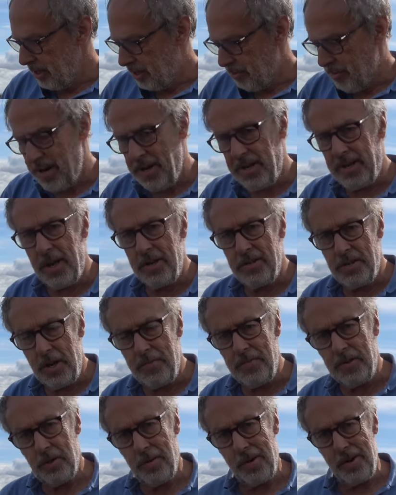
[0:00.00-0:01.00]
It's when it goes
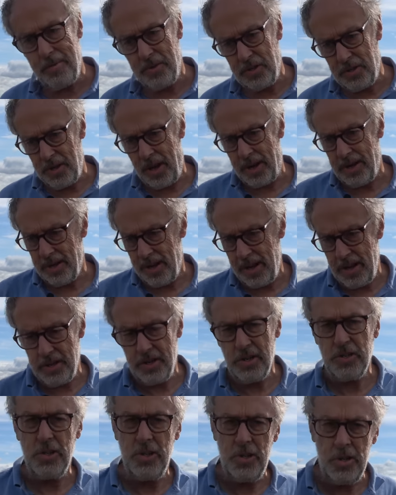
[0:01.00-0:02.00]
over 20%, it
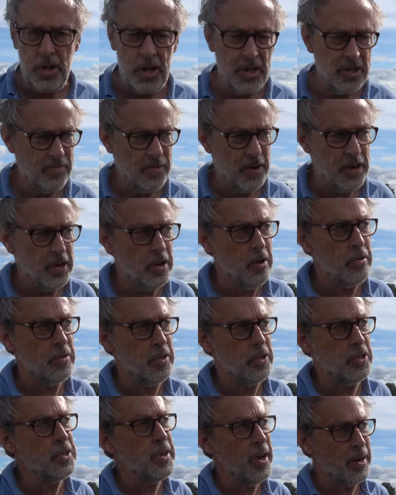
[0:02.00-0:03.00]
doesn't last very long in
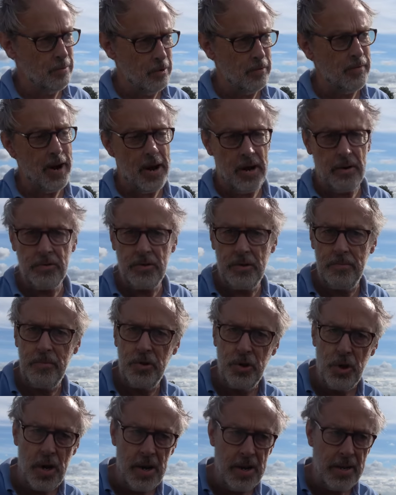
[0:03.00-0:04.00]
the shed without some
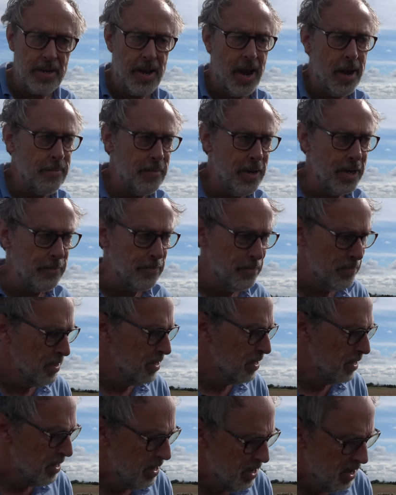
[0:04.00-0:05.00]
drying happening.
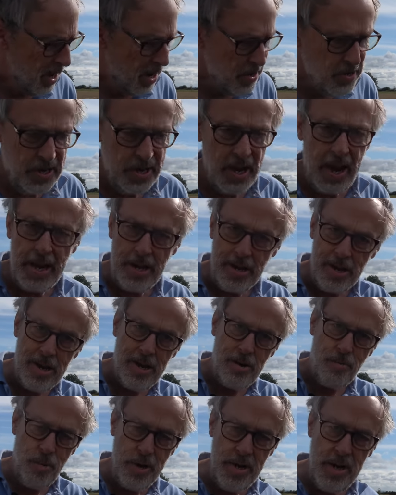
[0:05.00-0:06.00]
Okay,
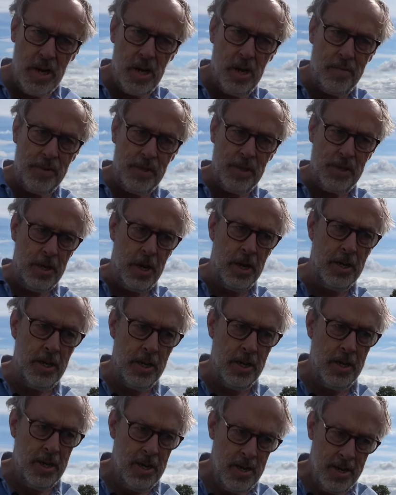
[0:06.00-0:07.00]
wheat harvest
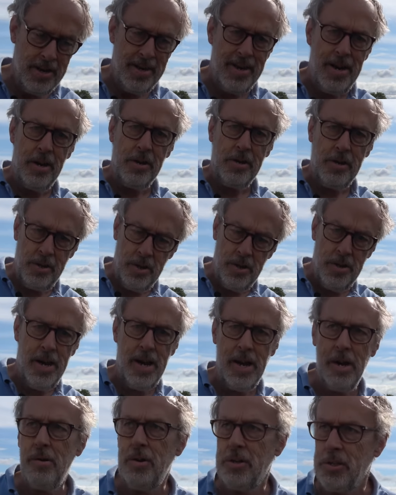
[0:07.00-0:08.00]
done. Now,
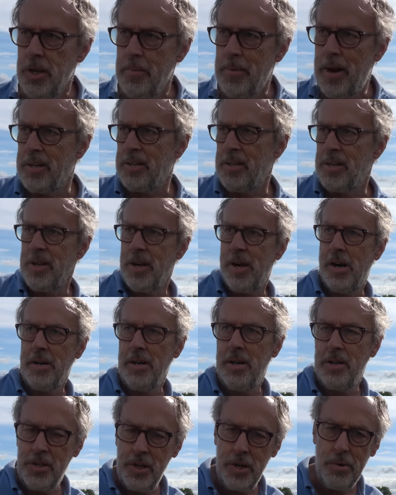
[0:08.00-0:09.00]
now let's go back to the
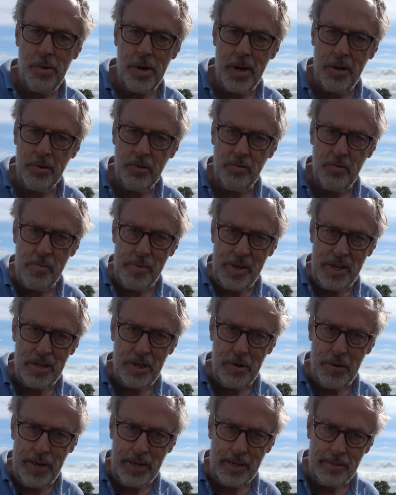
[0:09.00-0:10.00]
yard and I'll show you what else we've been
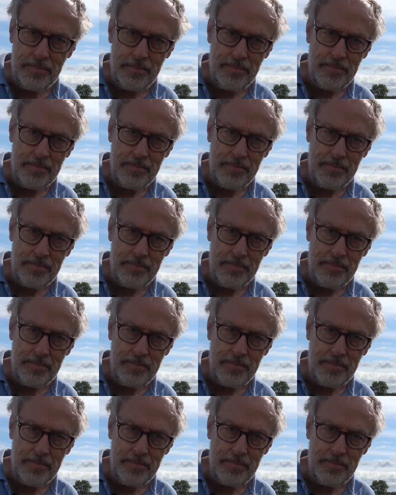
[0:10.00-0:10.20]
doing.